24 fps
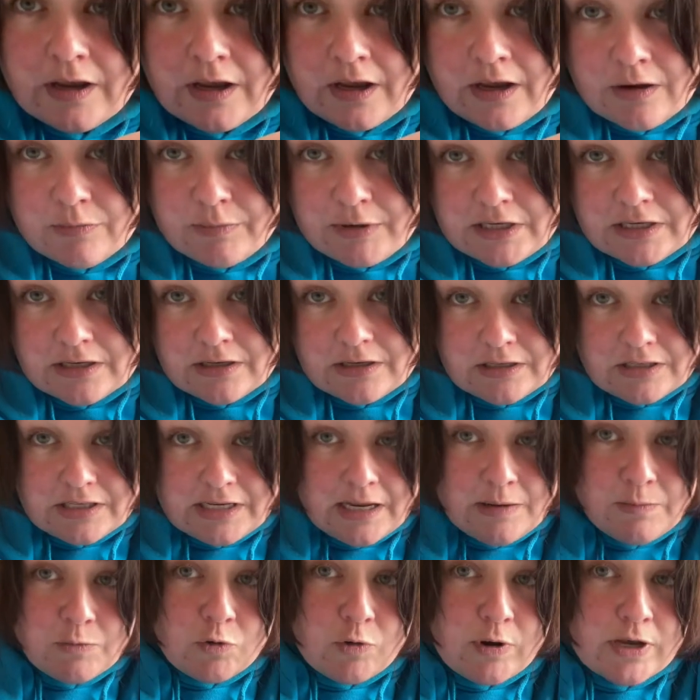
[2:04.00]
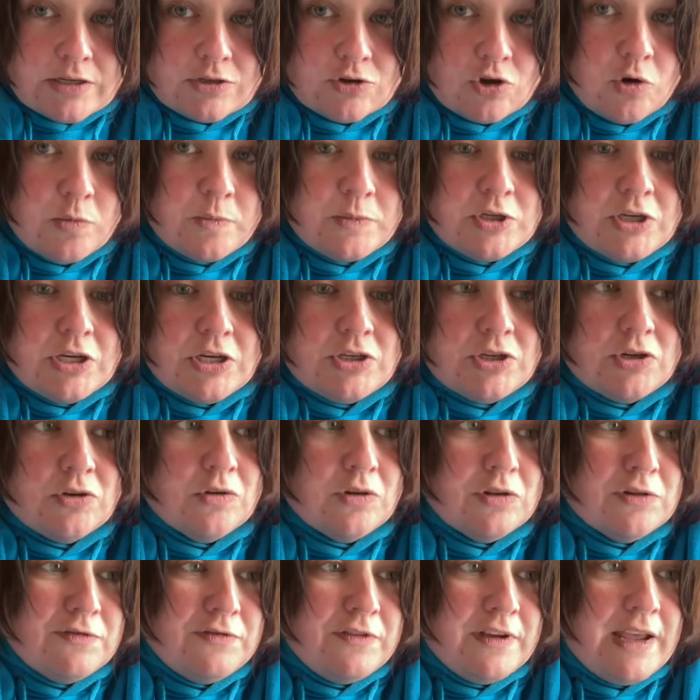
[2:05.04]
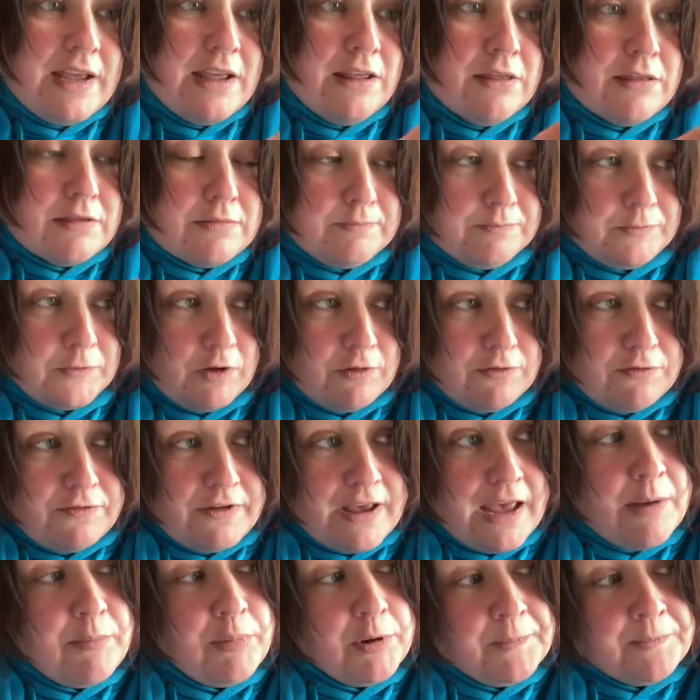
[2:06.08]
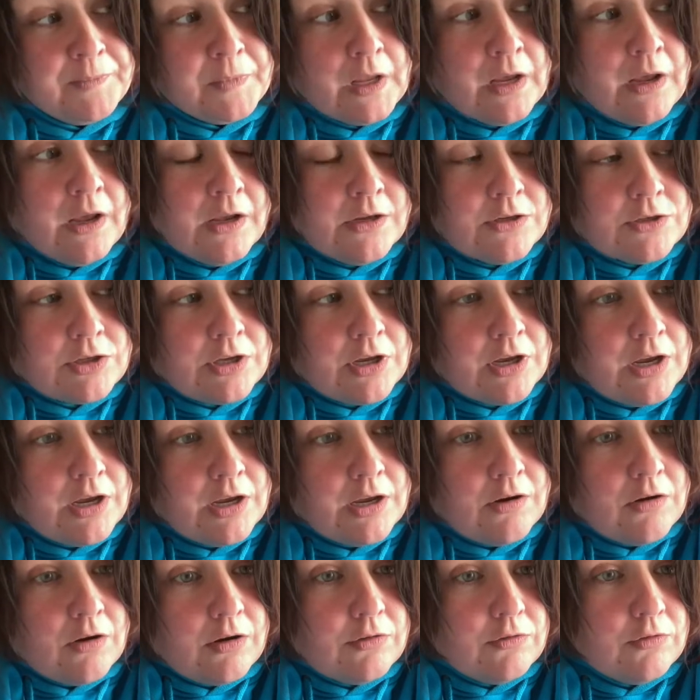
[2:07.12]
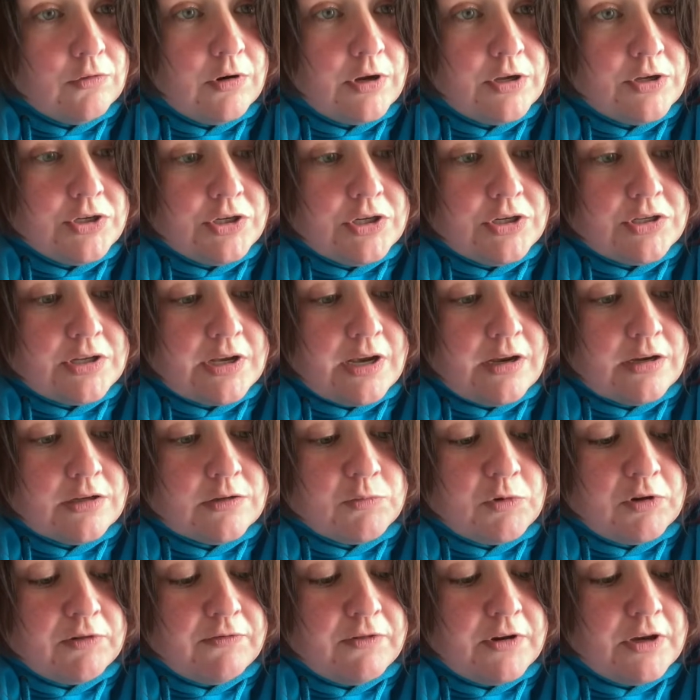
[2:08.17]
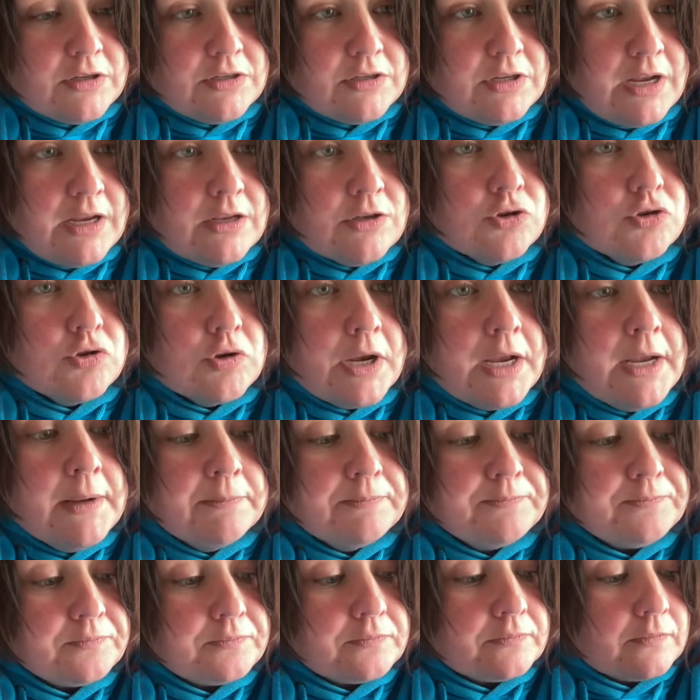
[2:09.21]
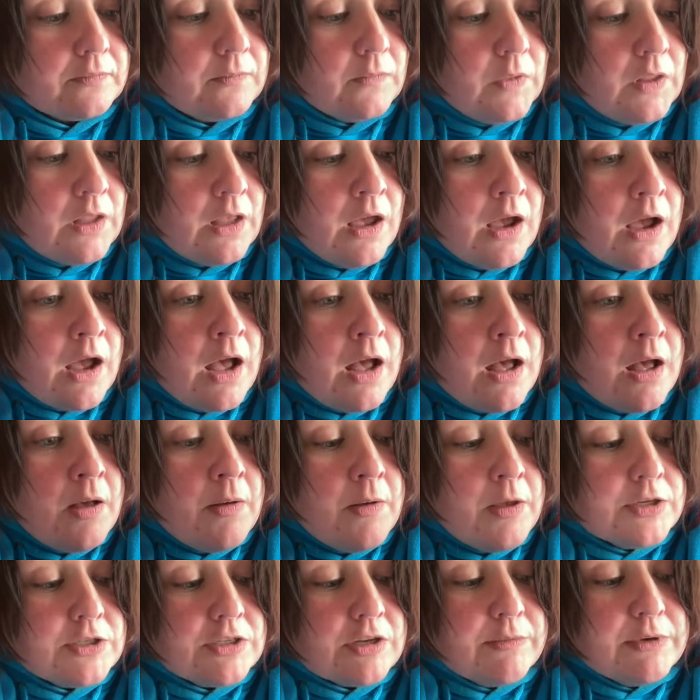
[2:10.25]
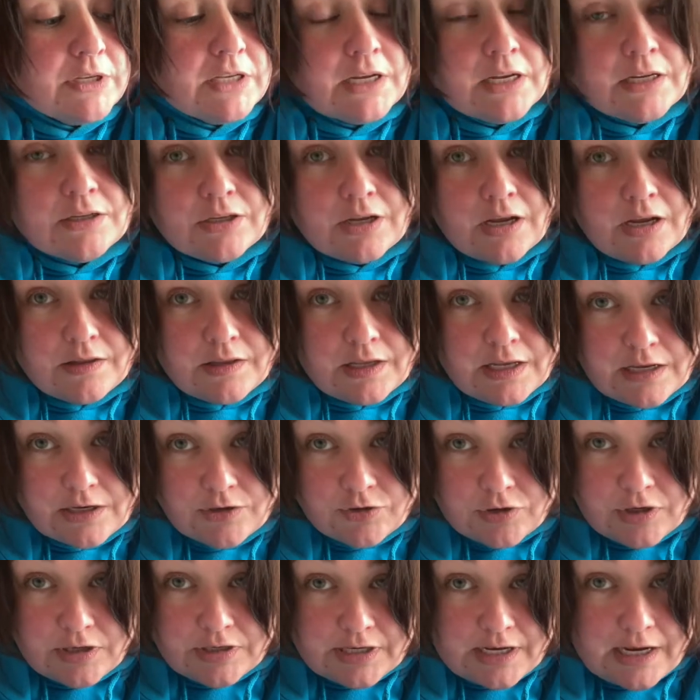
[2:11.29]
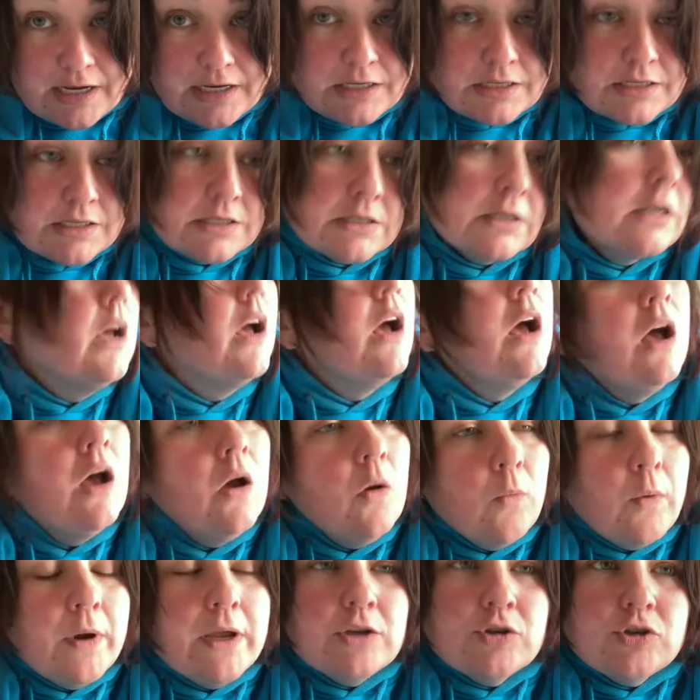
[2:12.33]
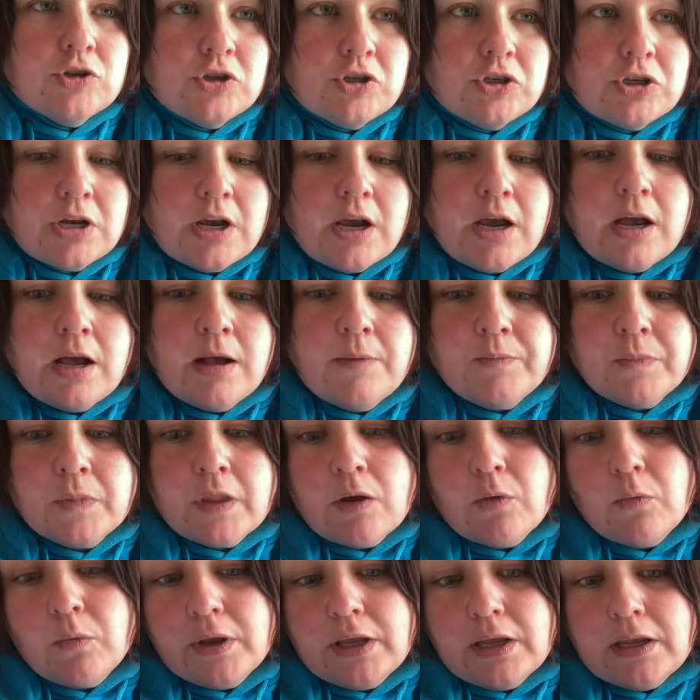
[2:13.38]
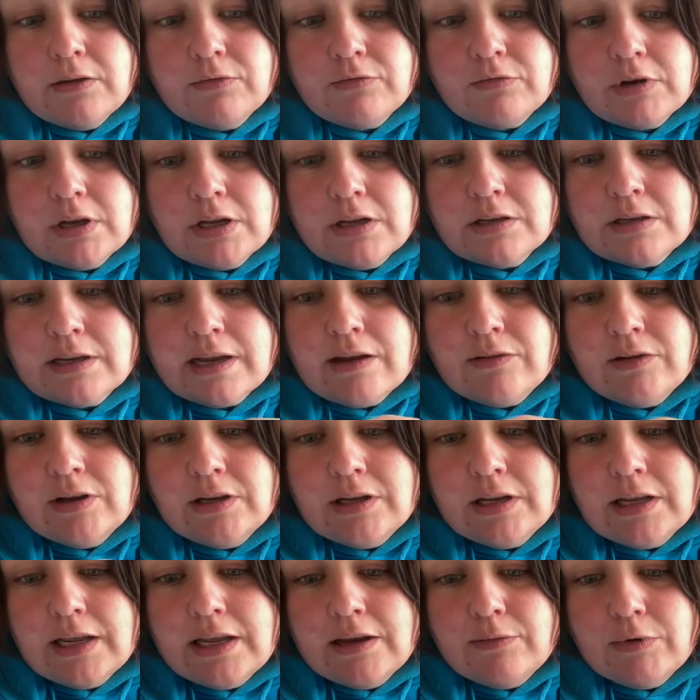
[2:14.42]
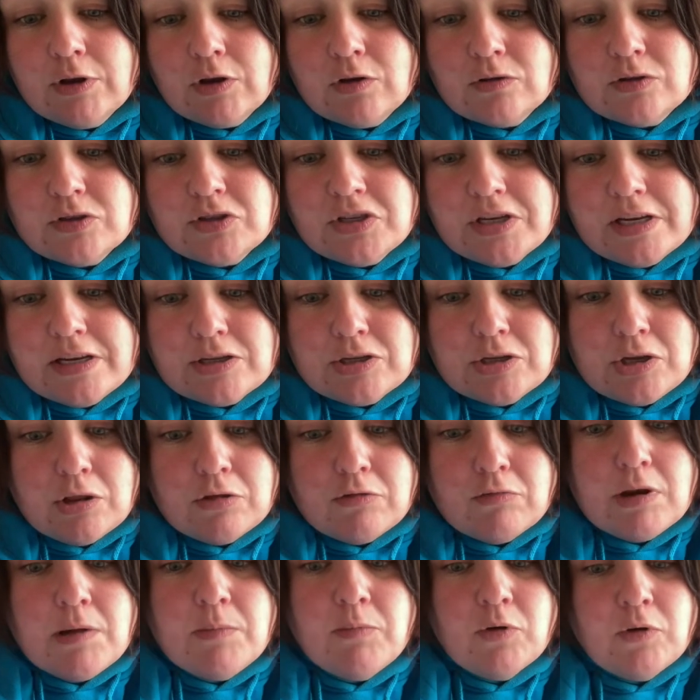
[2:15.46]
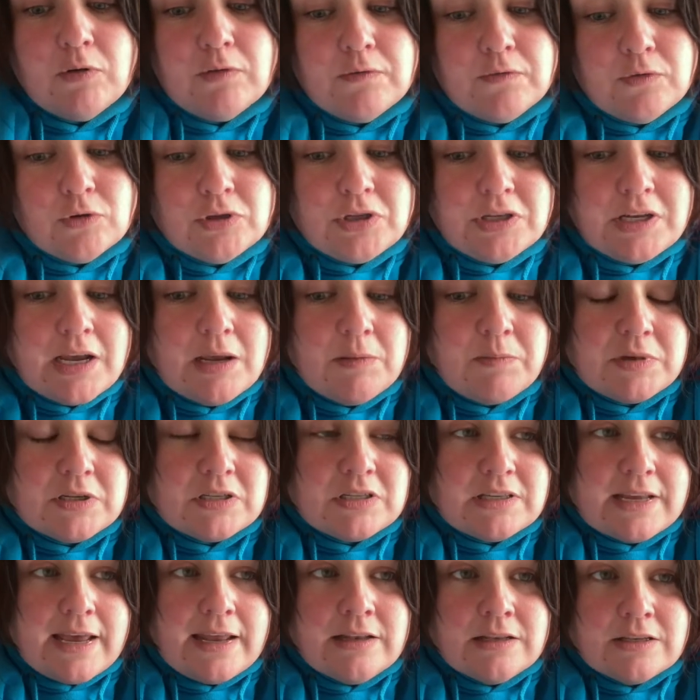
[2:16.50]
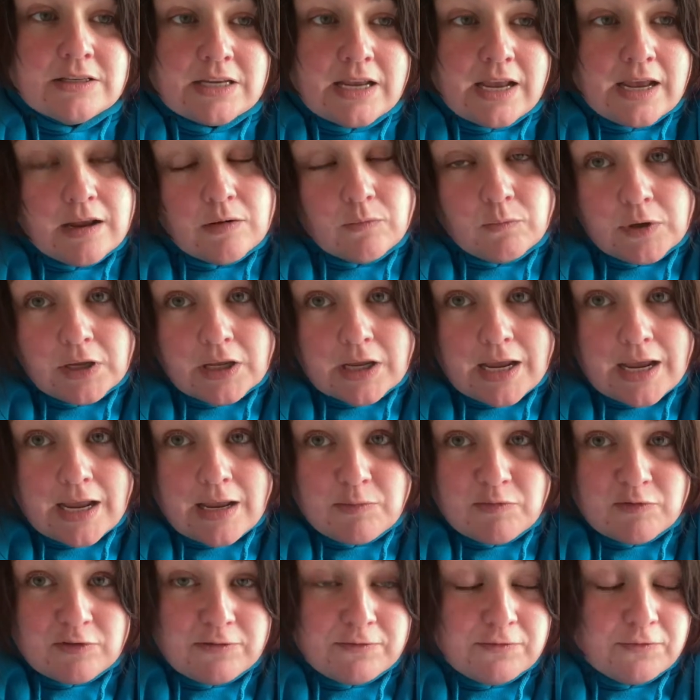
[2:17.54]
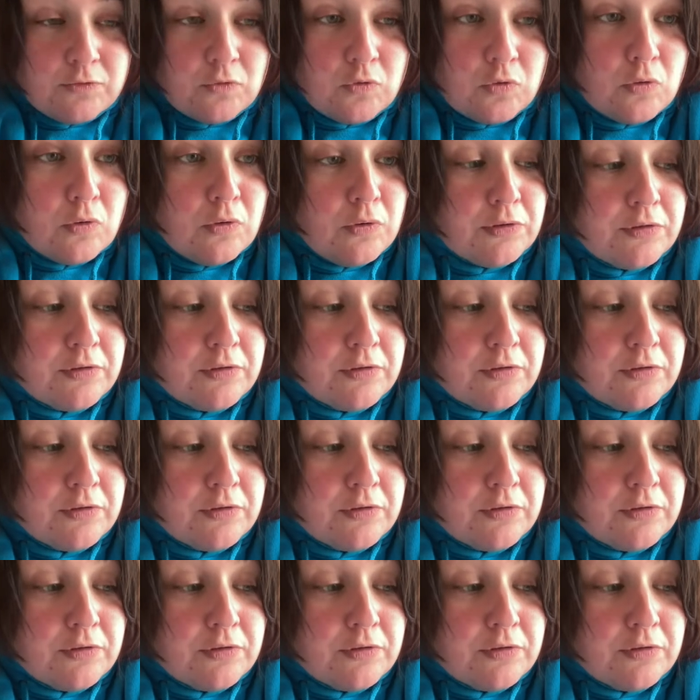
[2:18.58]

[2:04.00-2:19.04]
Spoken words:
we did a team quest competition on the 5th of Feb, so I thought I'd use that as my first entry. So we did the intro test, which we've written down in here. We got 63.48% and we came 4th.